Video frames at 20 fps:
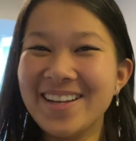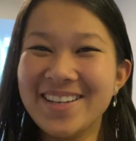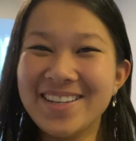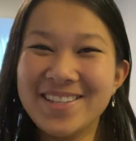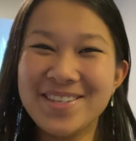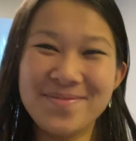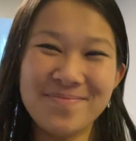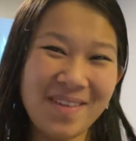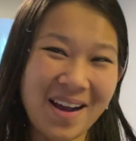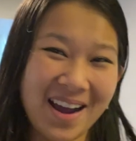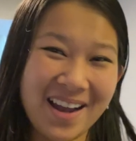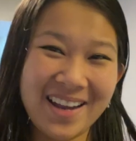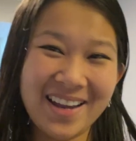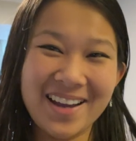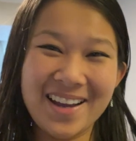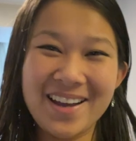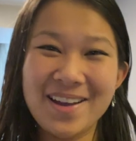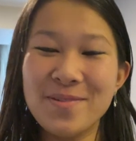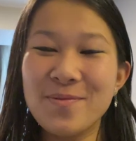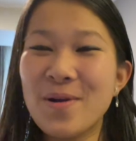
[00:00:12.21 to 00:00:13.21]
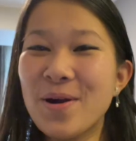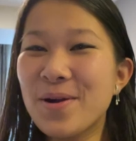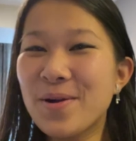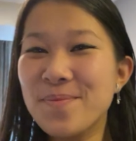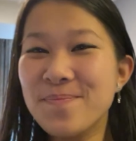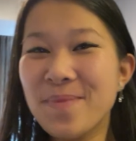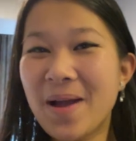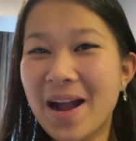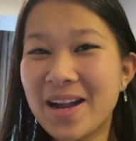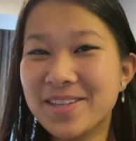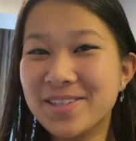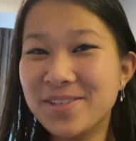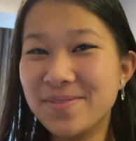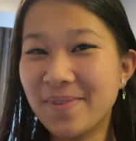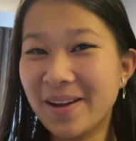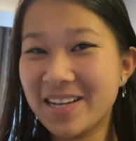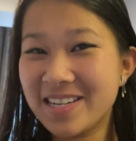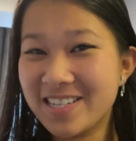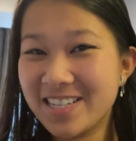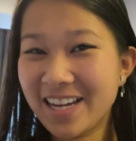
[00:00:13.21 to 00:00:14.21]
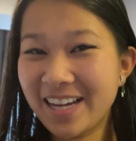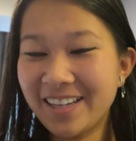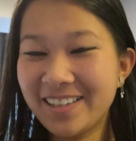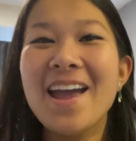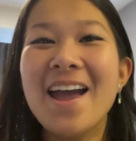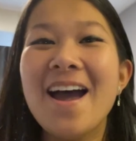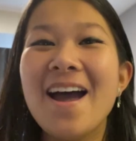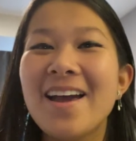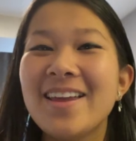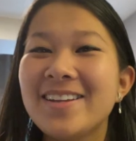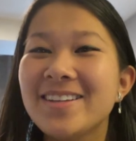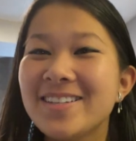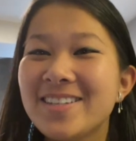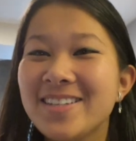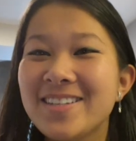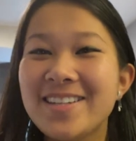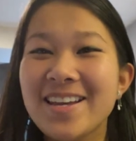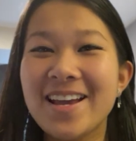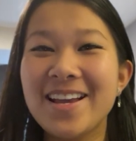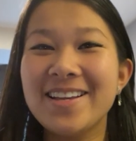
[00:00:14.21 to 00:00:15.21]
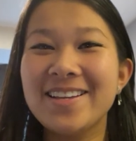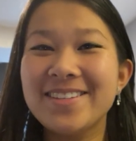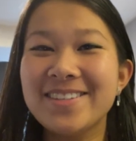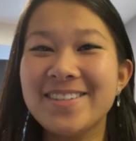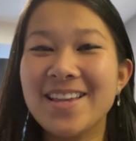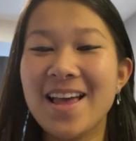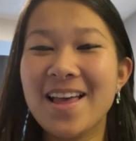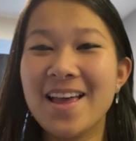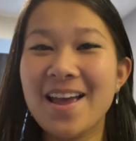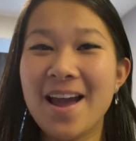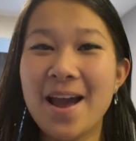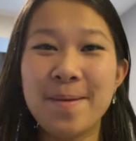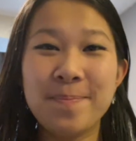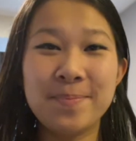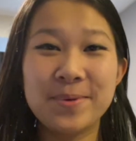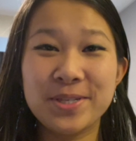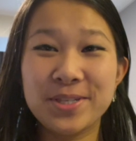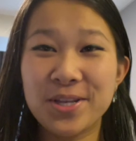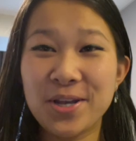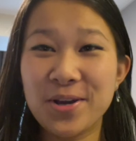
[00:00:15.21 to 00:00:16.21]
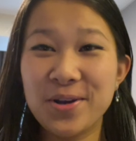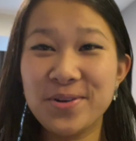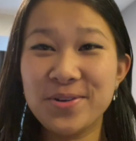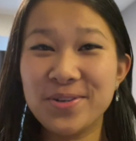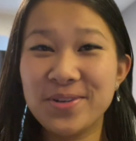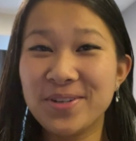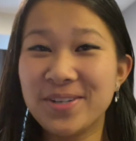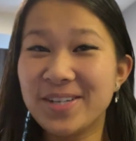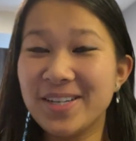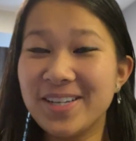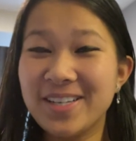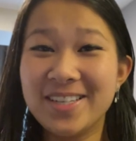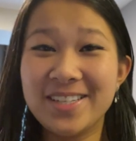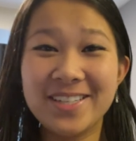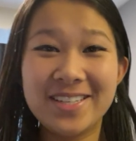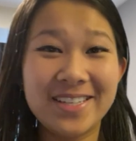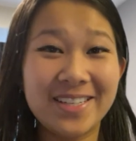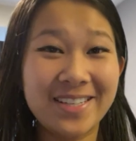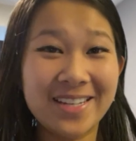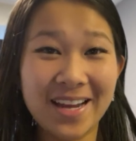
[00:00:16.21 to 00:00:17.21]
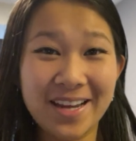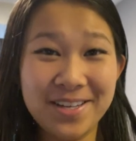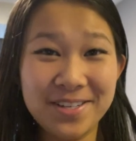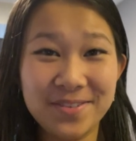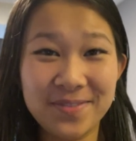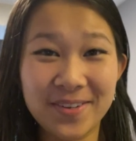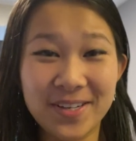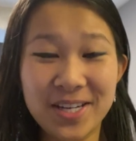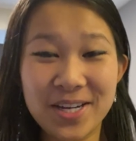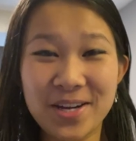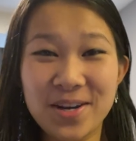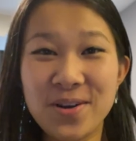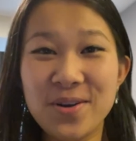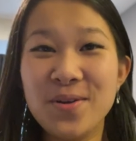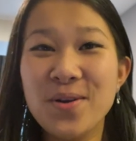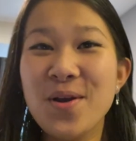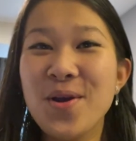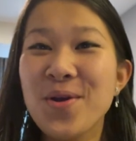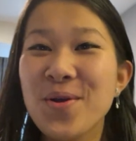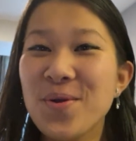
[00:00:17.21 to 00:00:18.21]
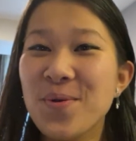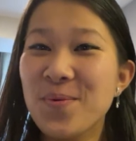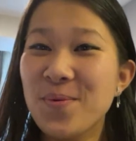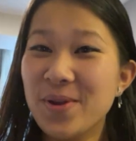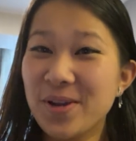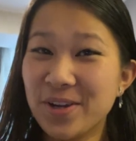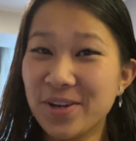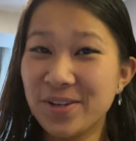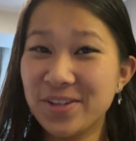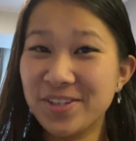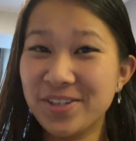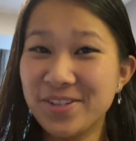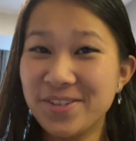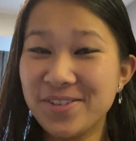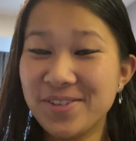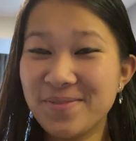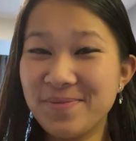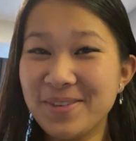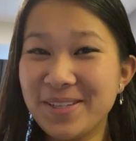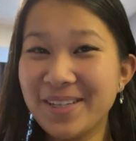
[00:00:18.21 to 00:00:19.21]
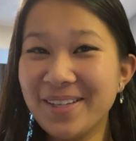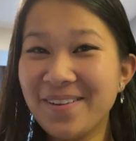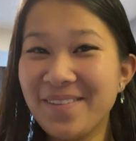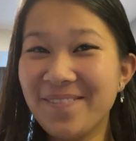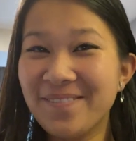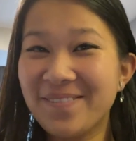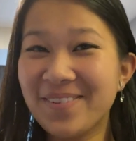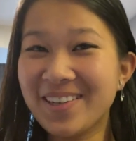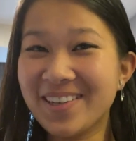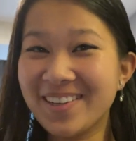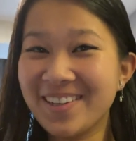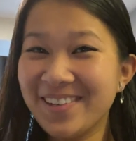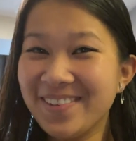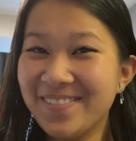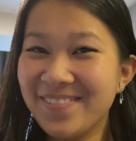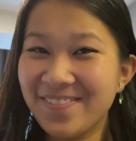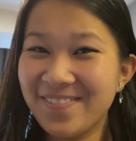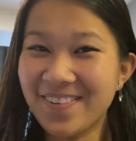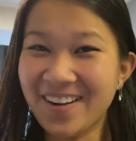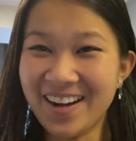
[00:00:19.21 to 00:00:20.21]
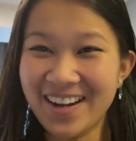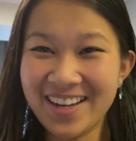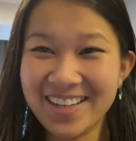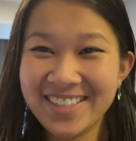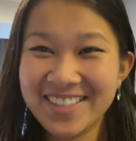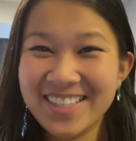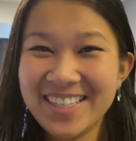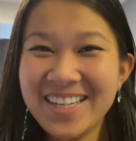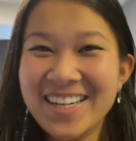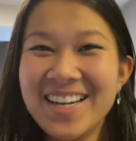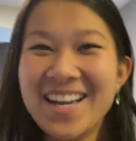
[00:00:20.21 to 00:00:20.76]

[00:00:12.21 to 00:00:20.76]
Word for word: it's Maya. Welcome back to my channel. And in today's episode, or in today's video, we are going to do something very fun